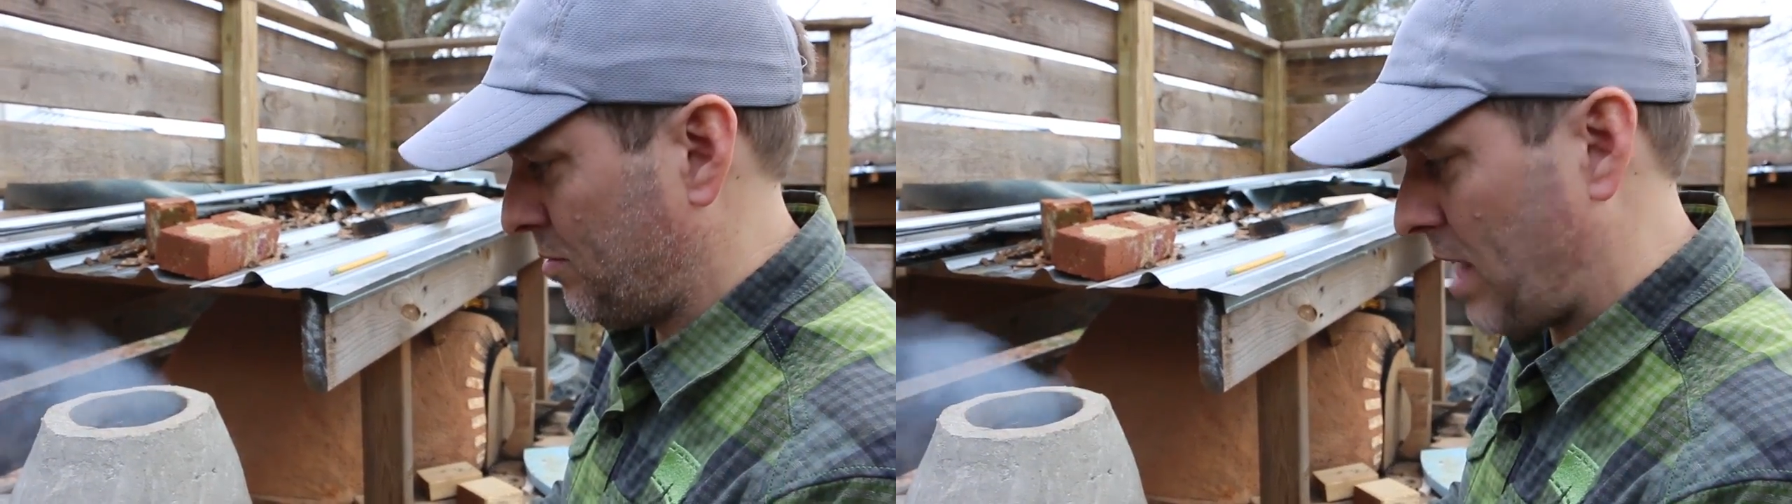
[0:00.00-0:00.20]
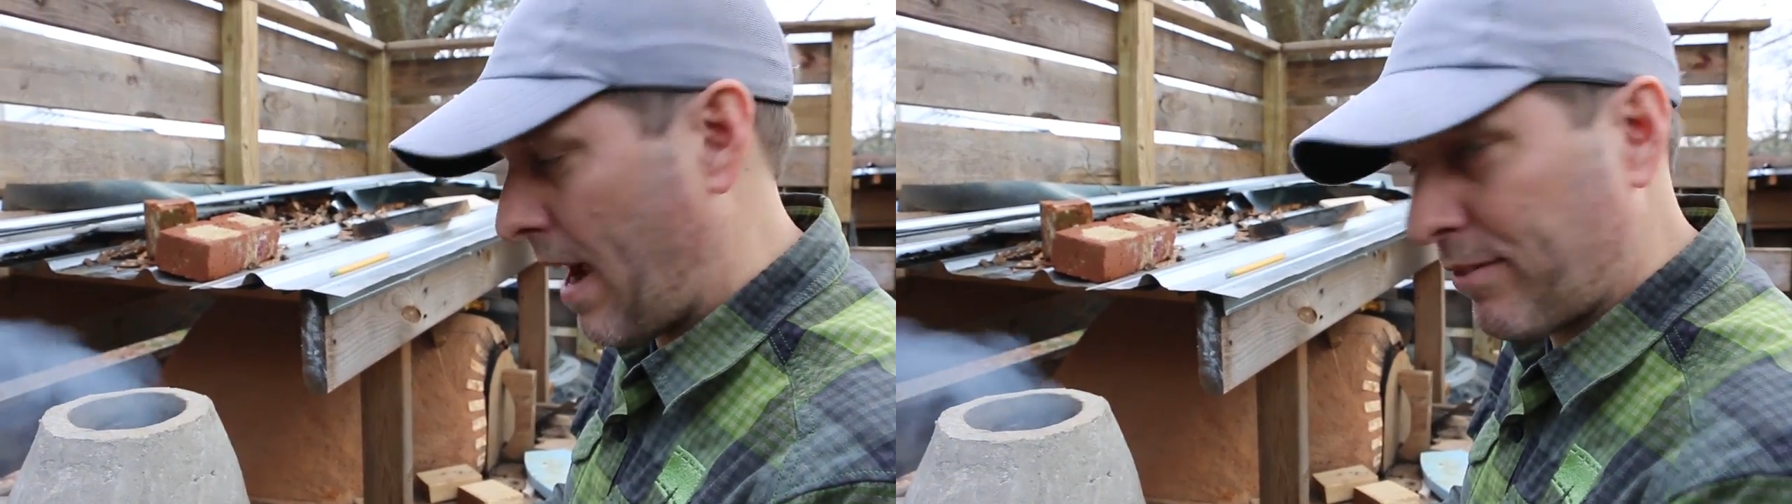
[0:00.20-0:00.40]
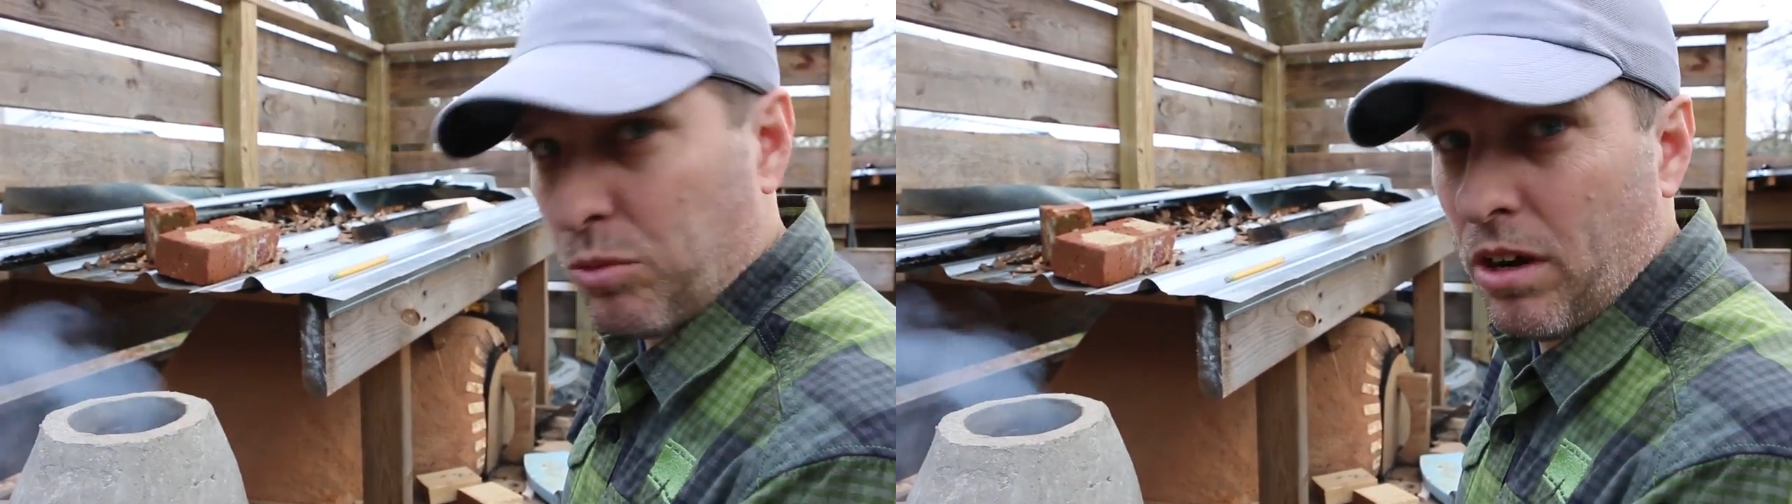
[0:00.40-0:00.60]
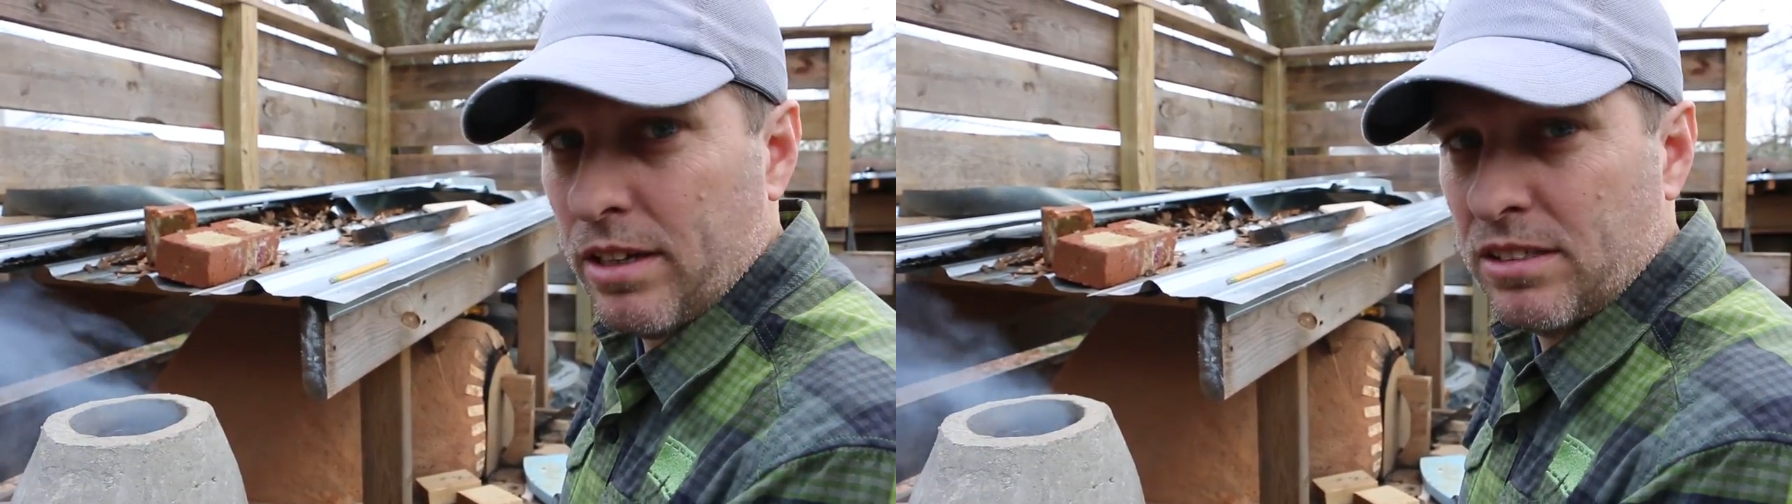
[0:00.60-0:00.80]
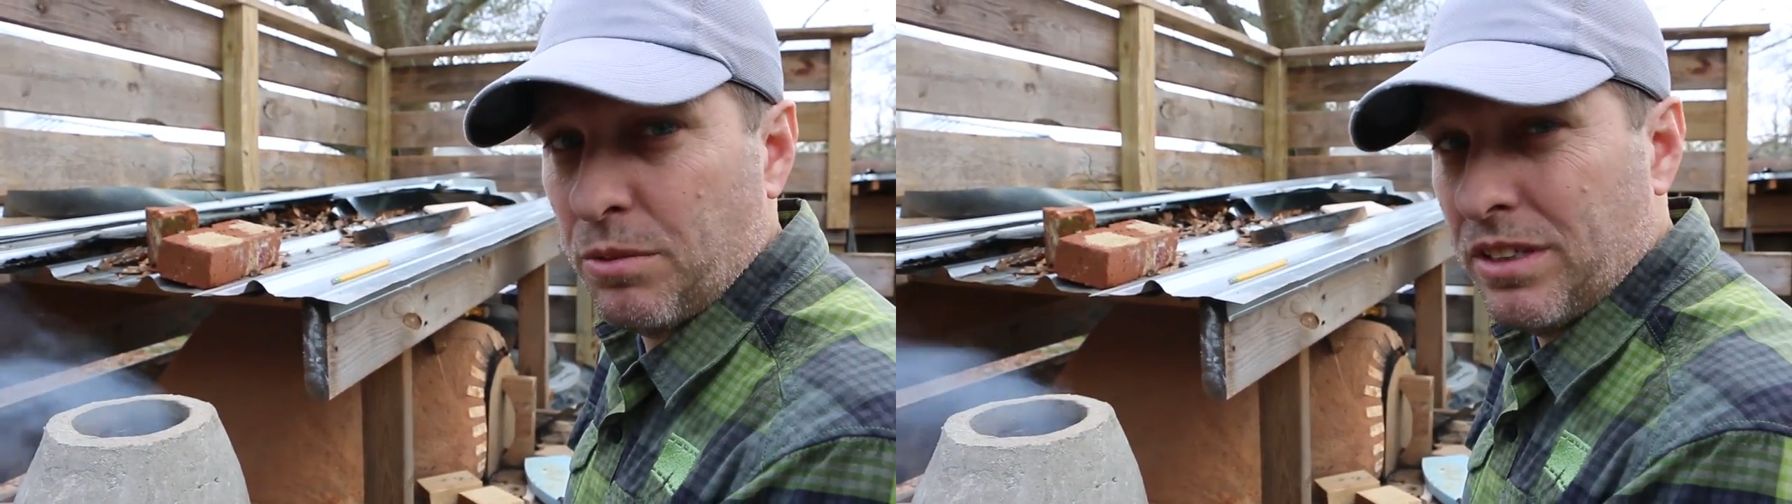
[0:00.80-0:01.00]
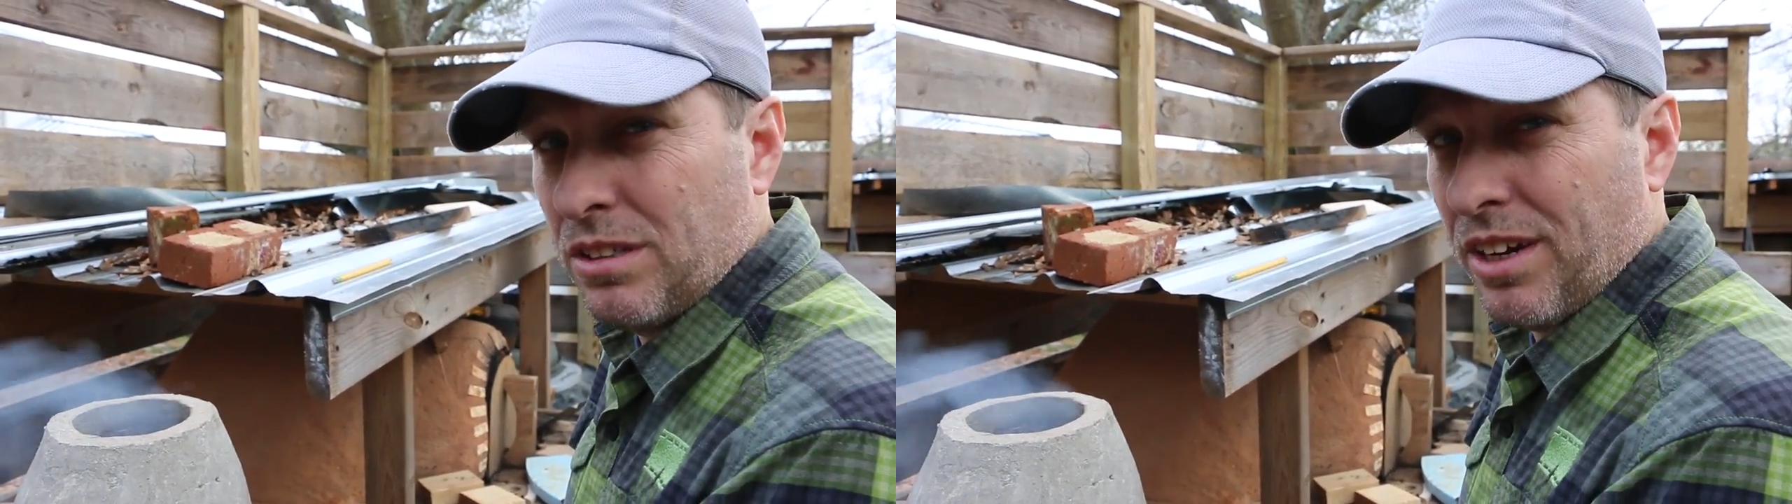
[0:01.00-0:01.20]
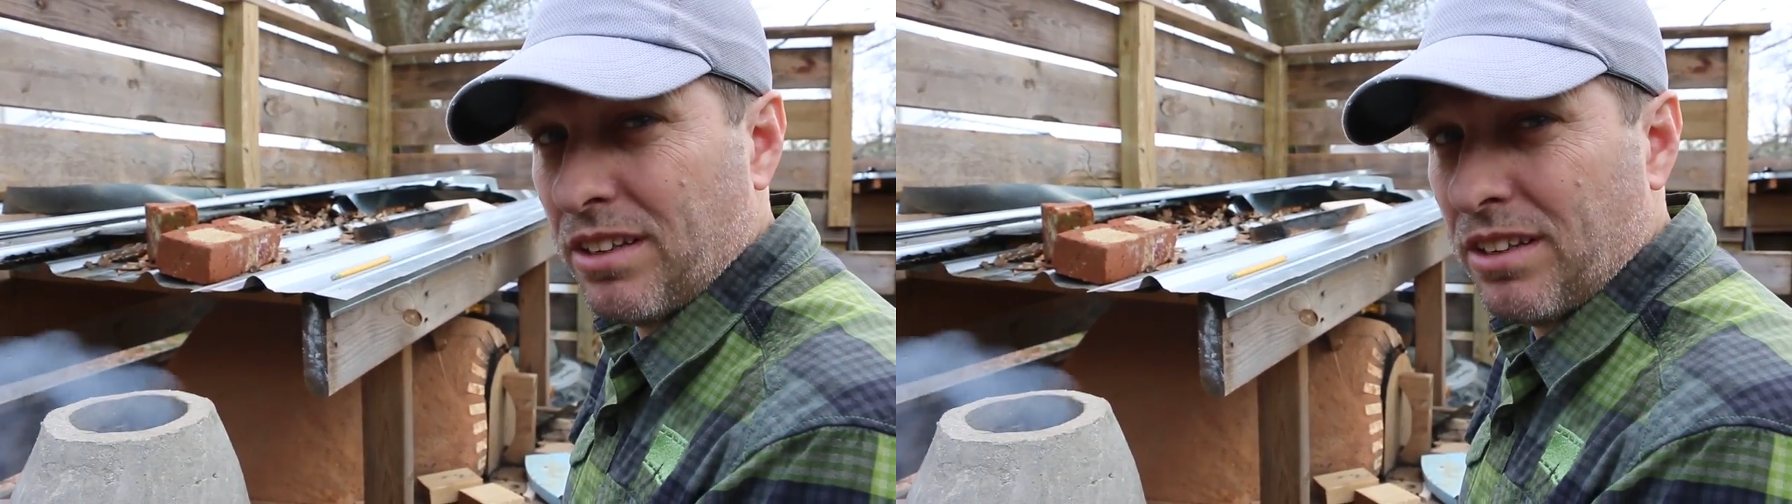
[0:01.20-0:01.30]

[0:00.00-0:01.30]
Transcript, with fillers: draft-wise so we still